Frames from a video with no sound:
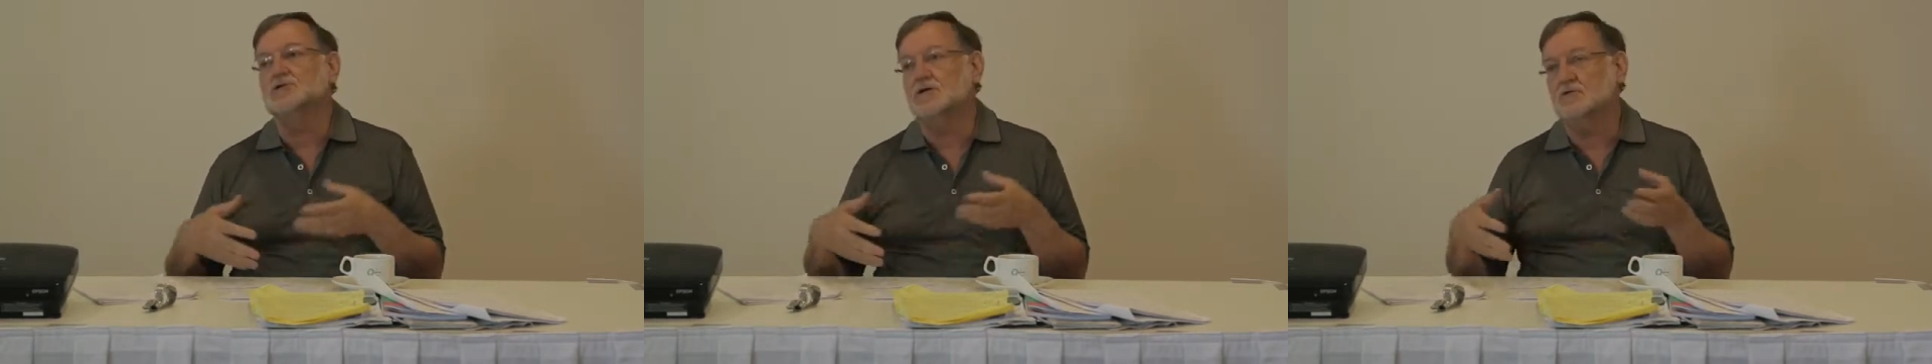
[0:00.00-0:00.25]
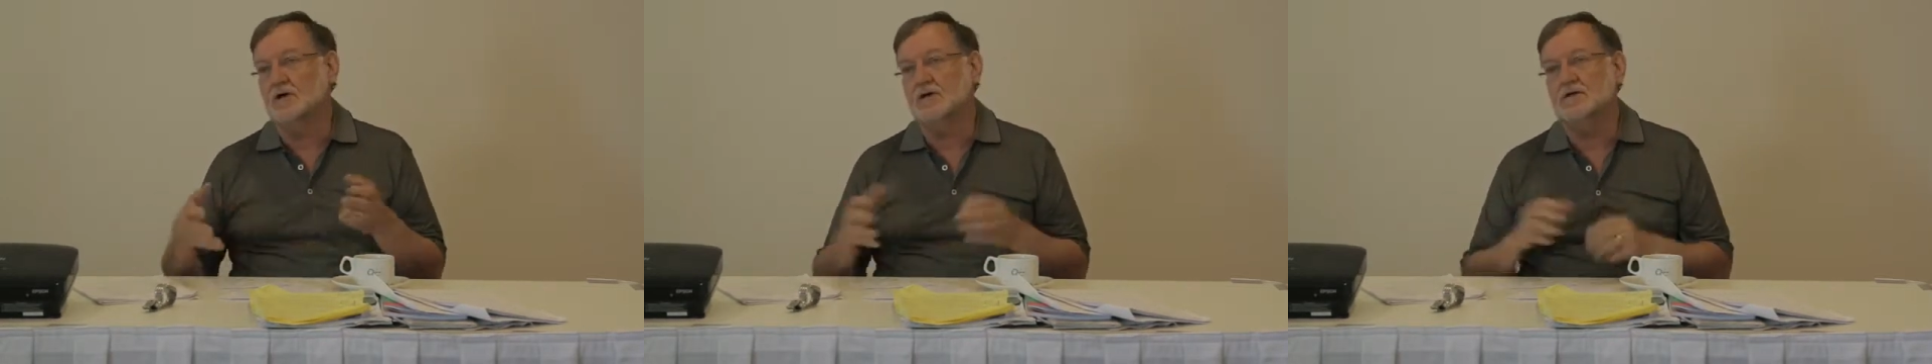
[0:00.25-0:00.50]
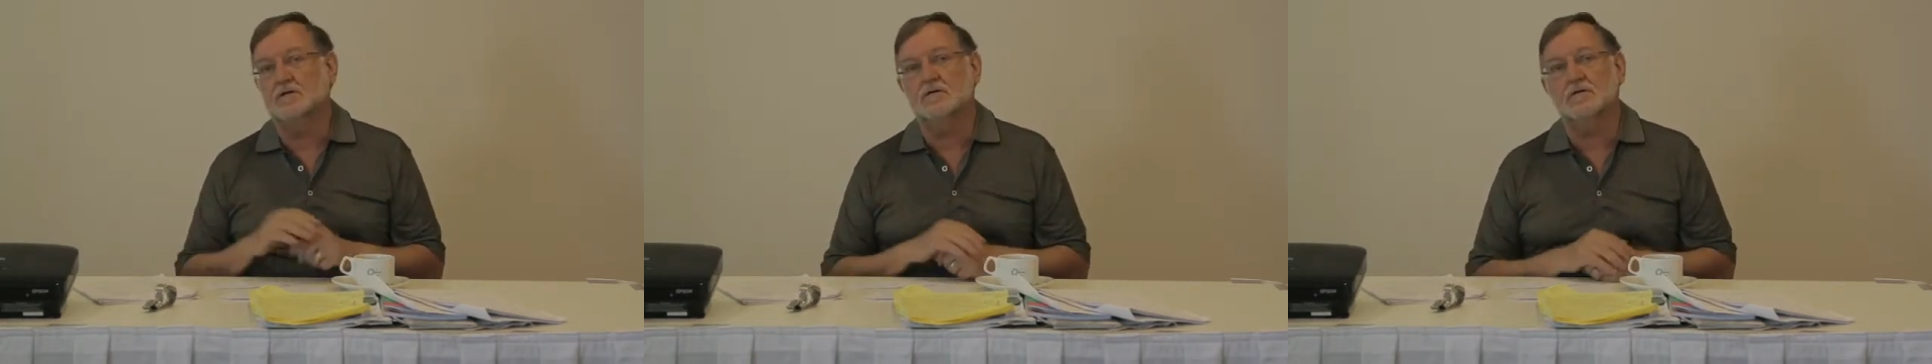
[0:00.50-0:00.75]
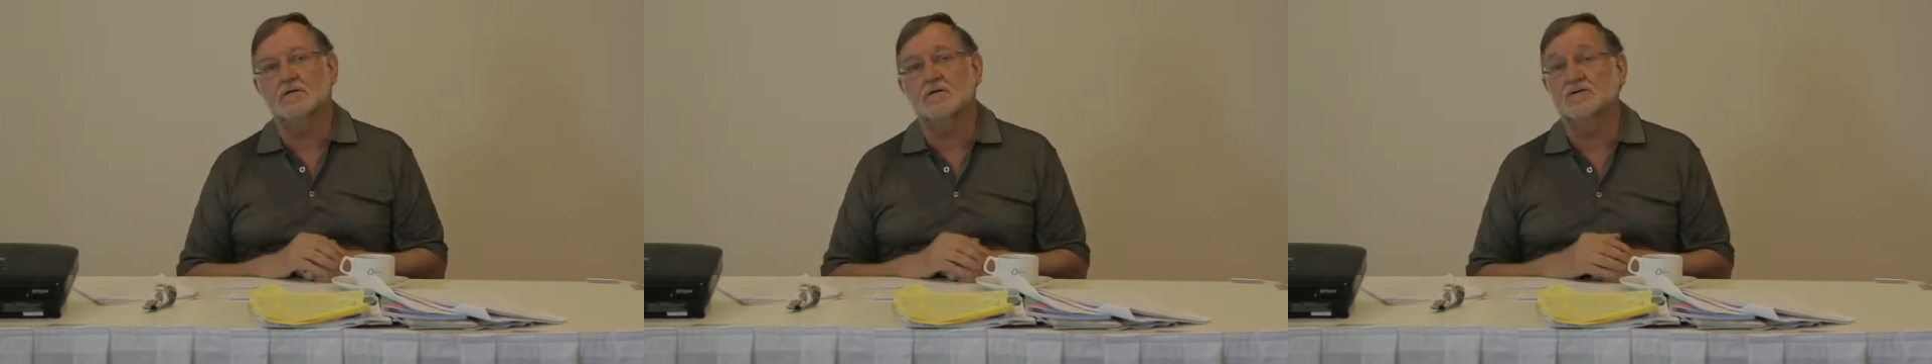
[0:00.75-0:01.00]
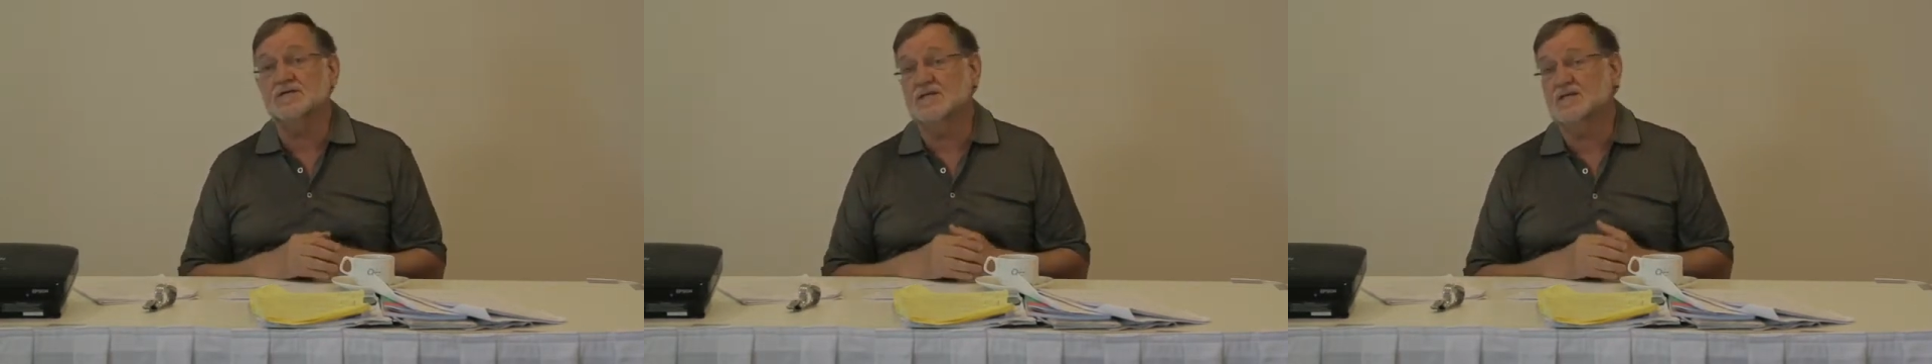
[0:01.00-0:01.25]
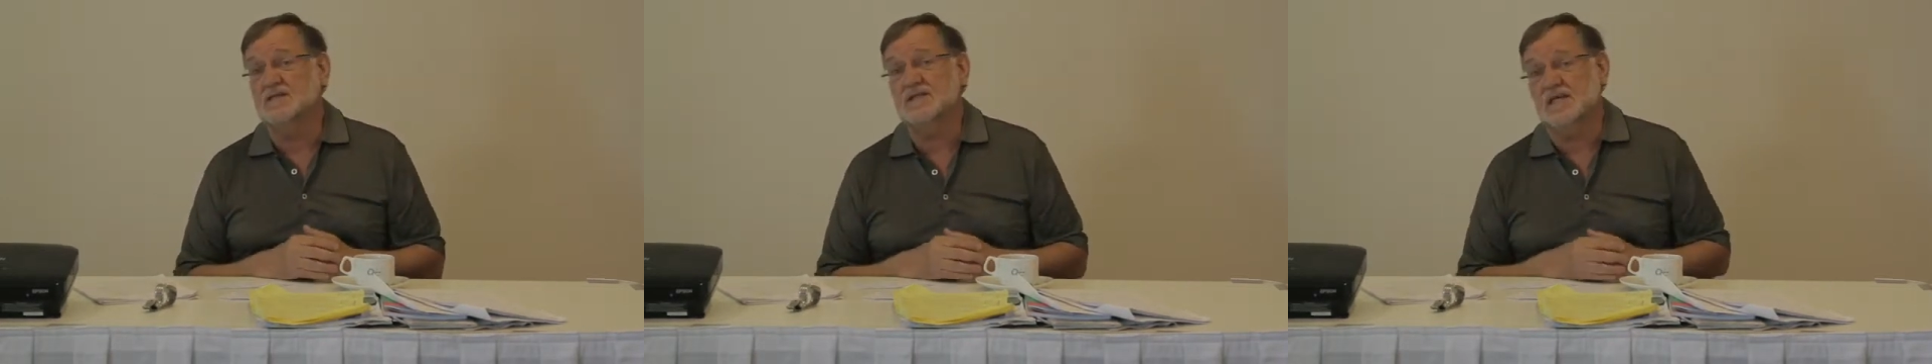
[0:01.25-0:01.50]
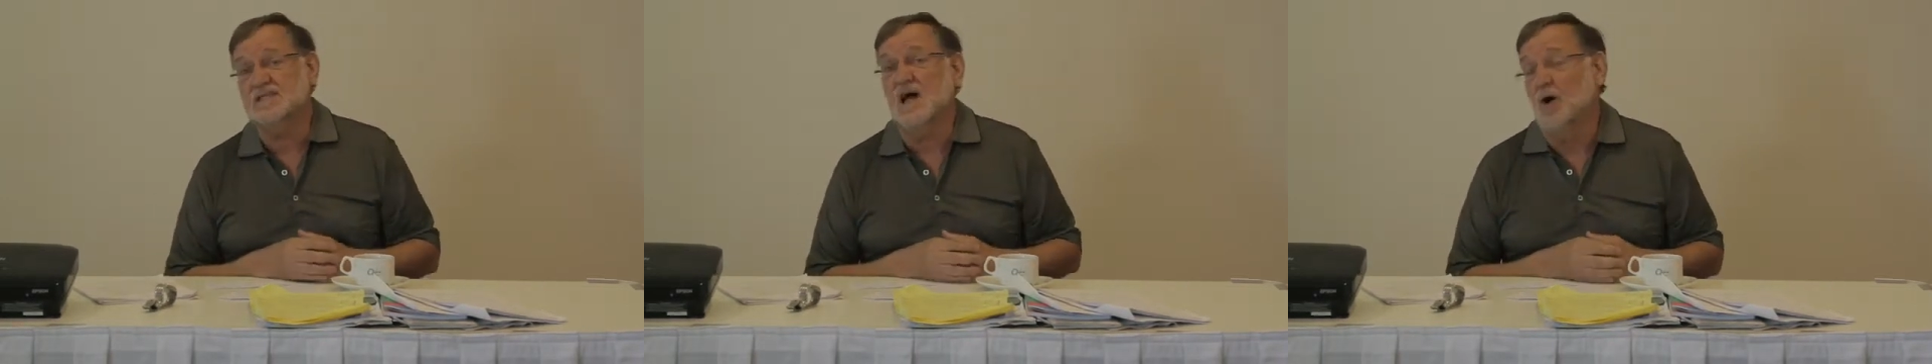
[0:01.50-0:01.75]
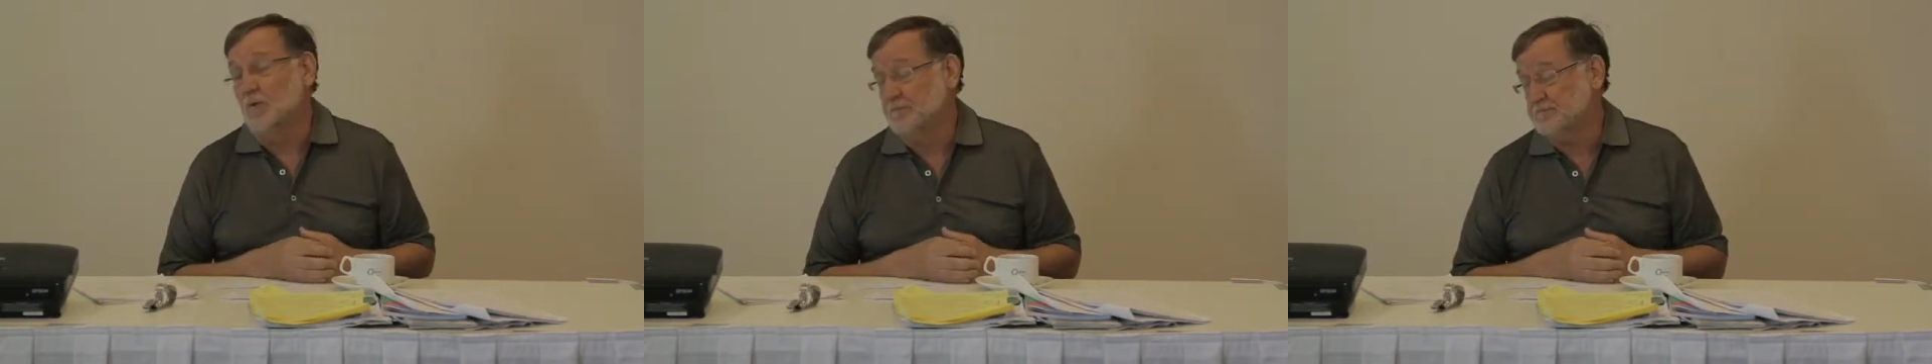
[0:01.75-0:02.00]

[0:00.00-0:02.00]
and greater conscientization.